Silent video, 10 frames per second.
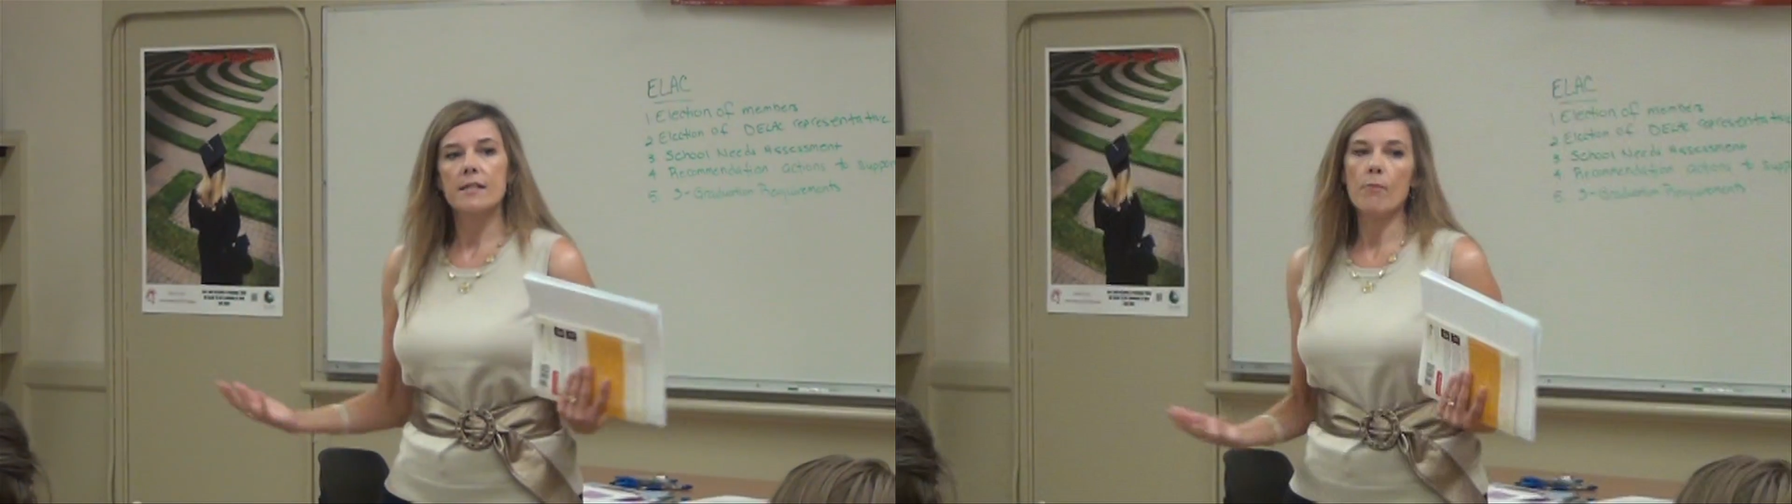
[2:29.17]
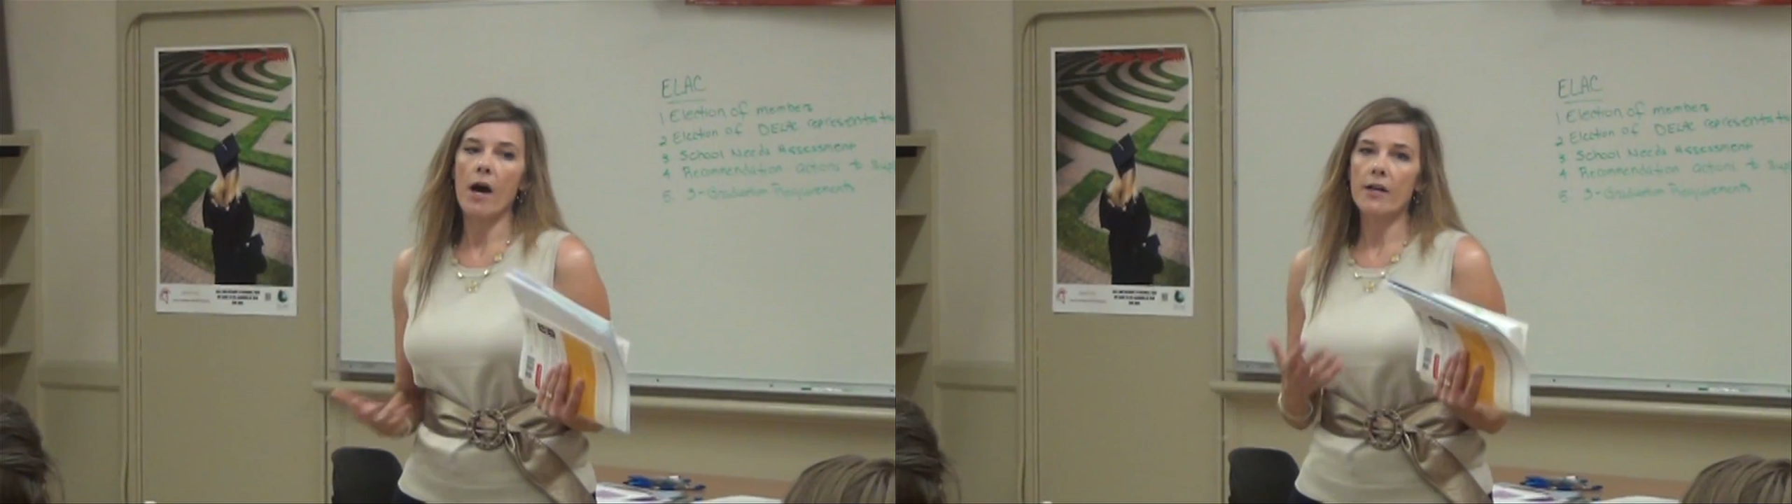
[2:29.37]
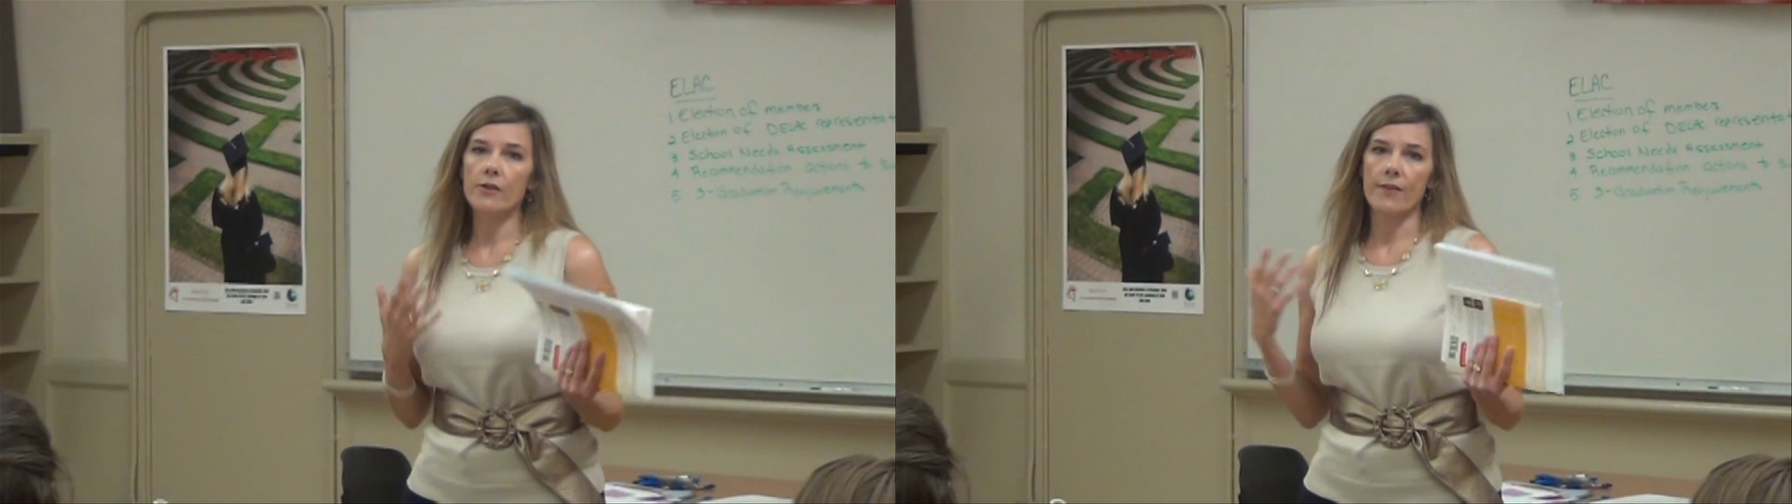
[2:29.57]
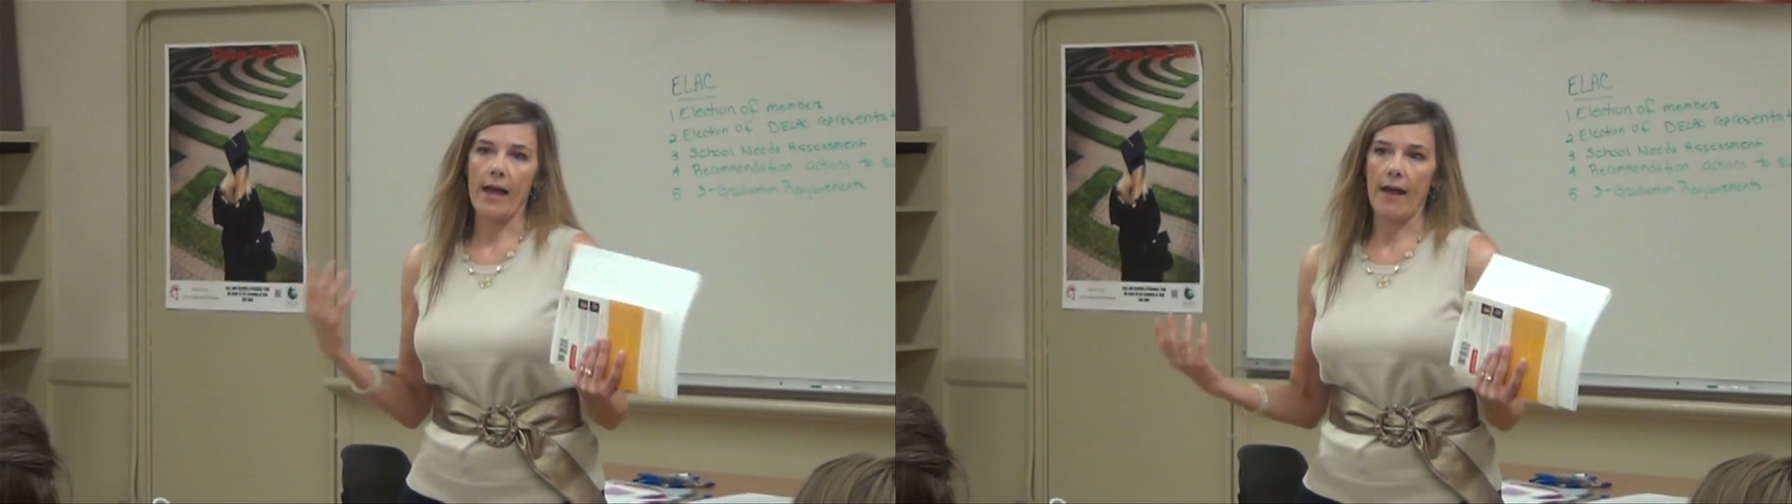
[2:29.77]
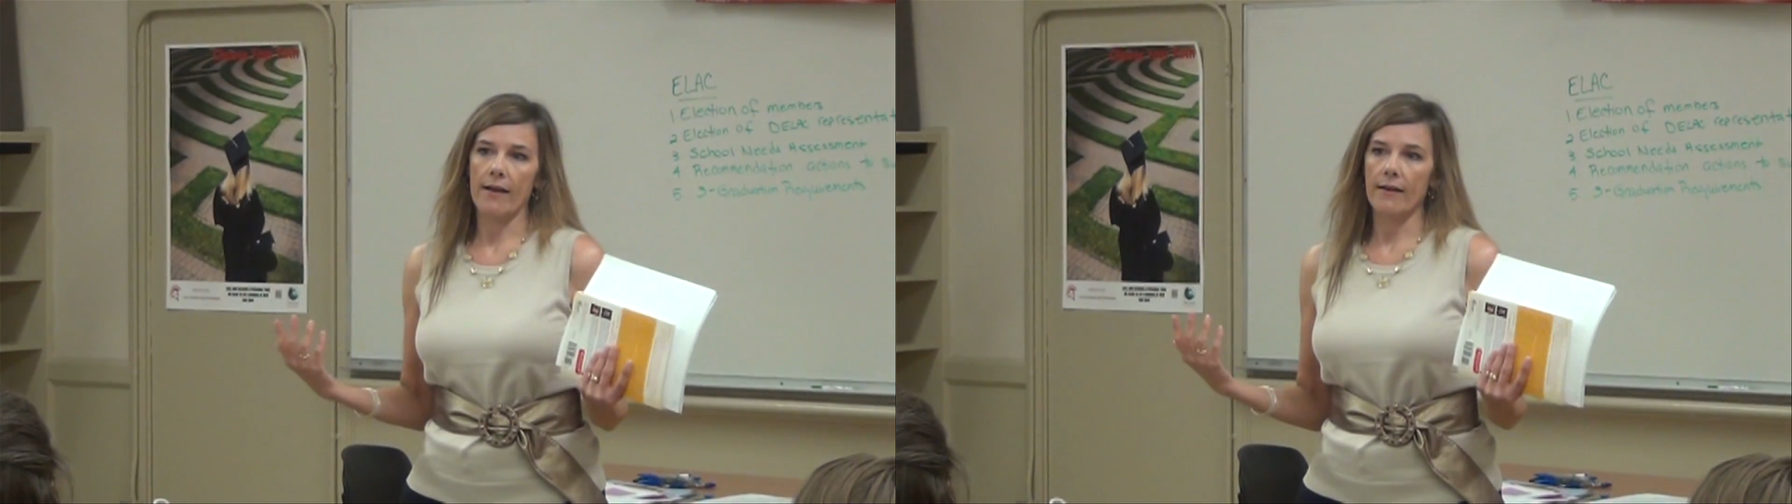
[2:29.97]
to model
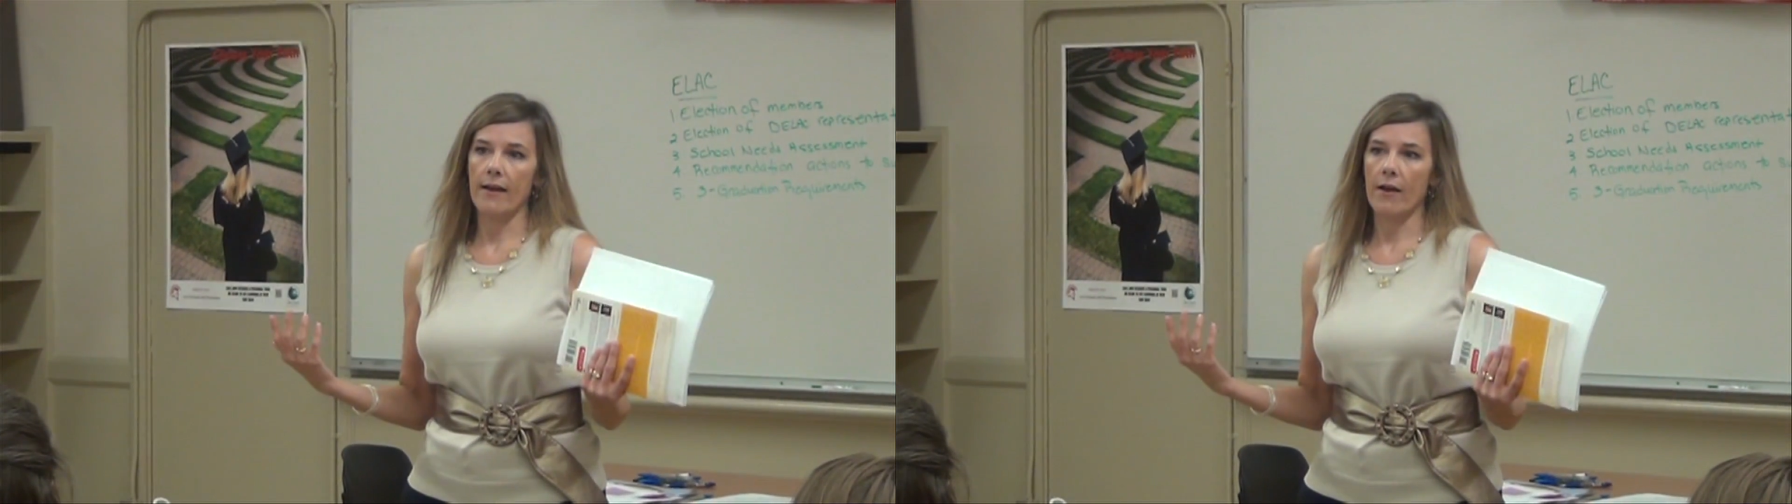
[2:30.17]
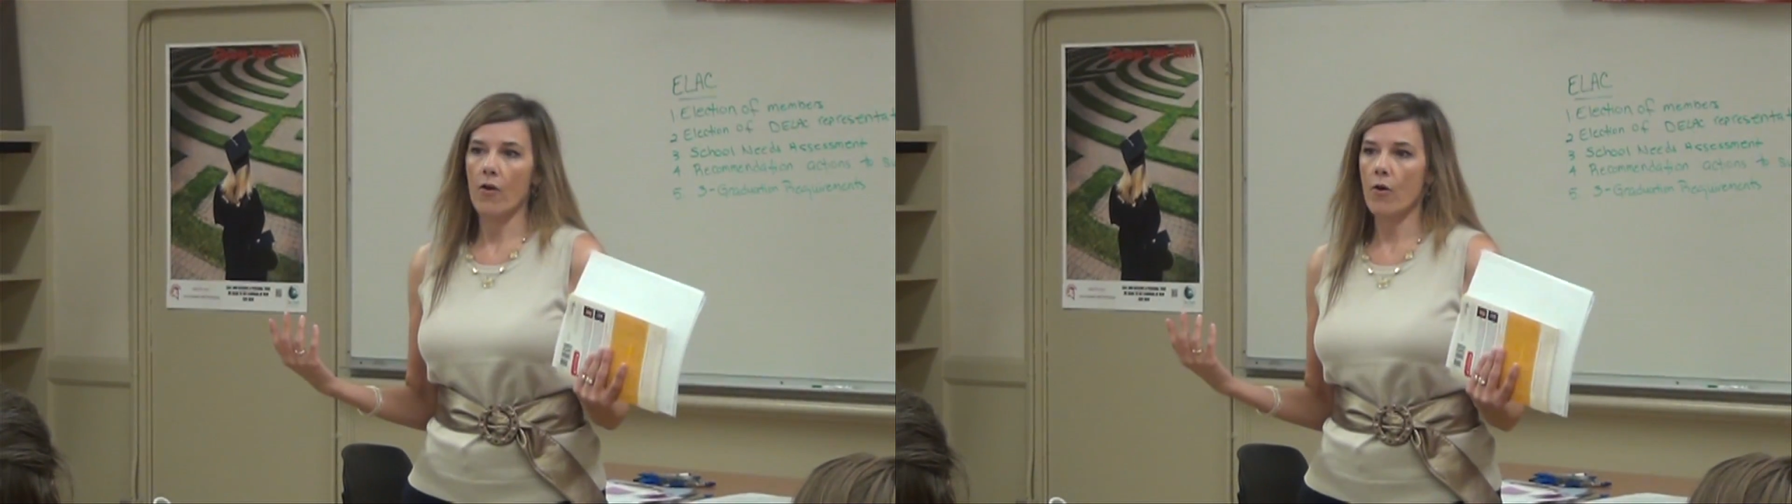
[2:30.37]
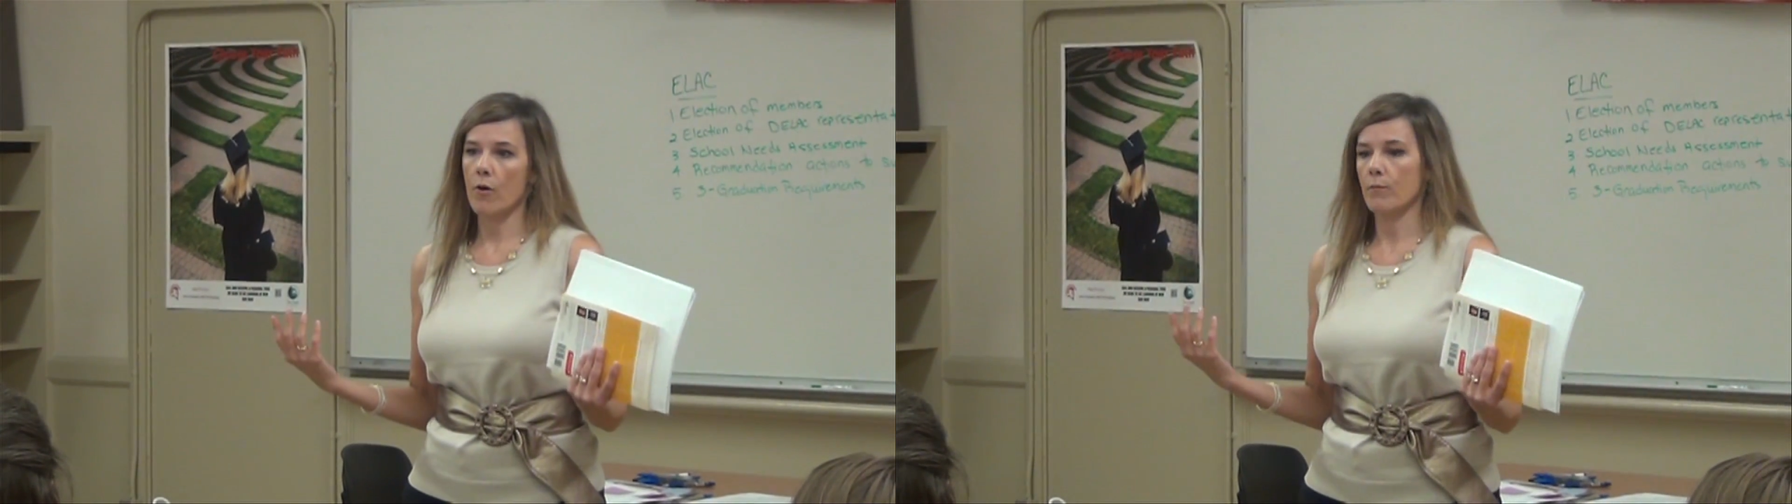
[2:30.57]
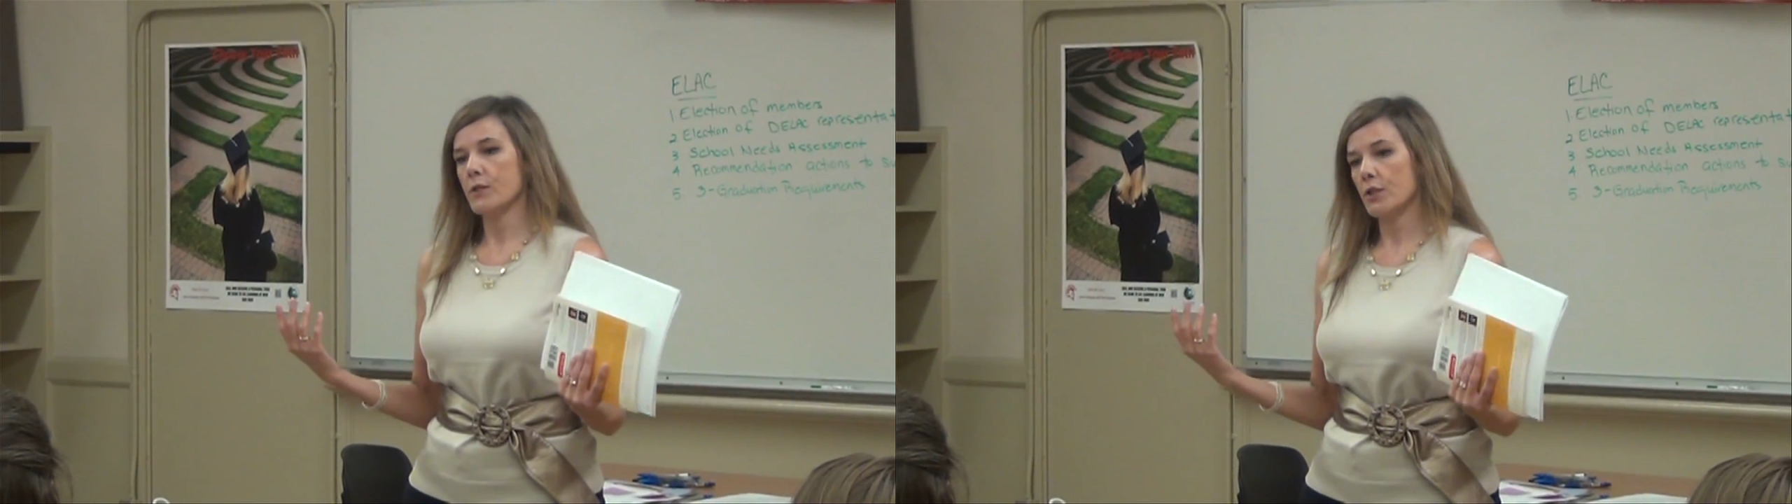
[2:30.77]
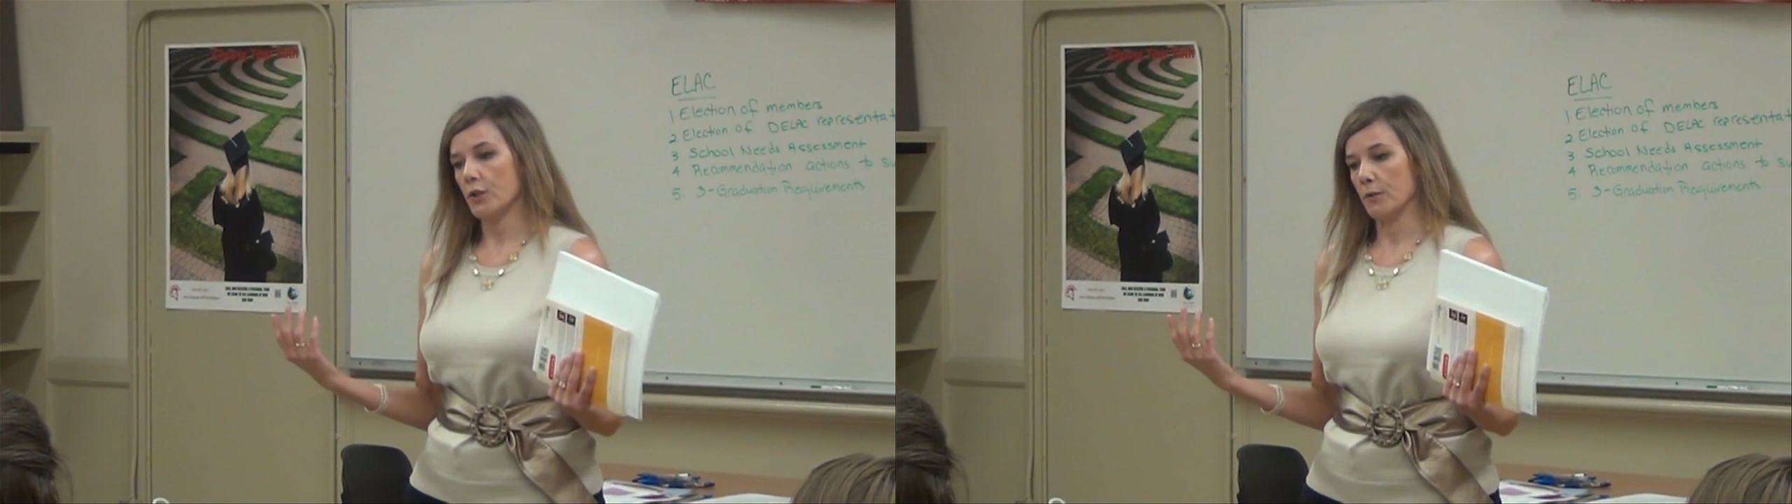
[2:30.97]
that at
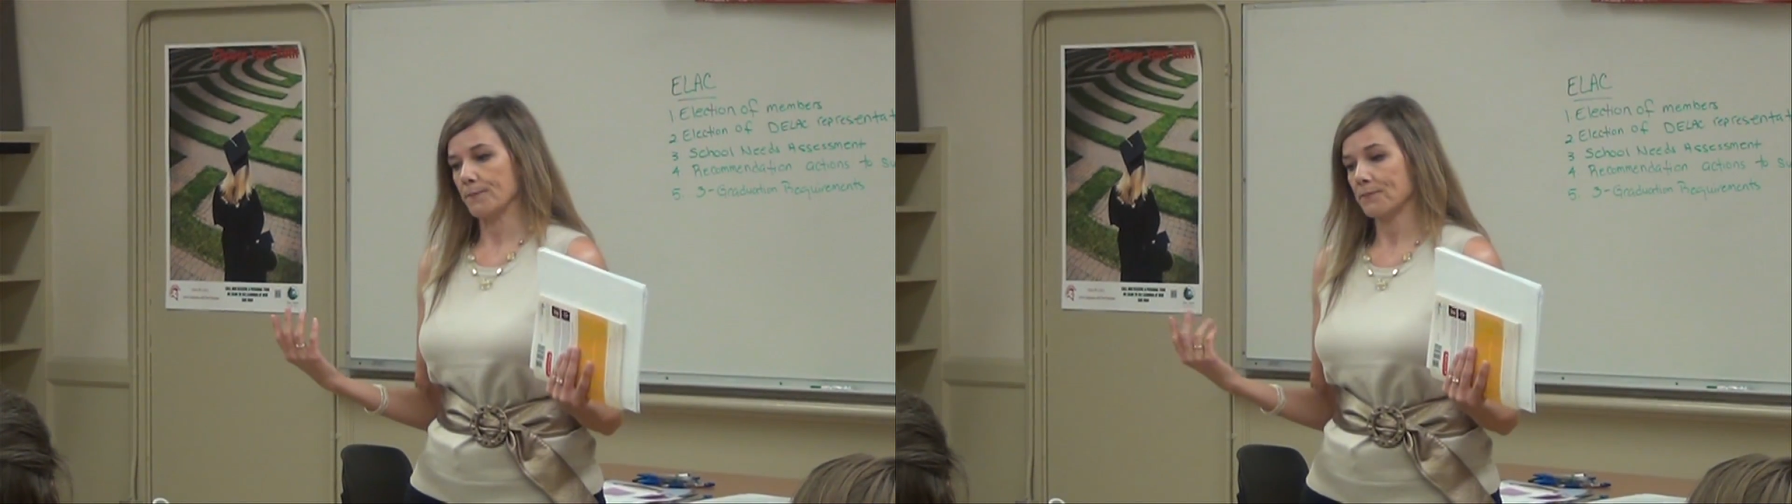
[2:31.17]
home too.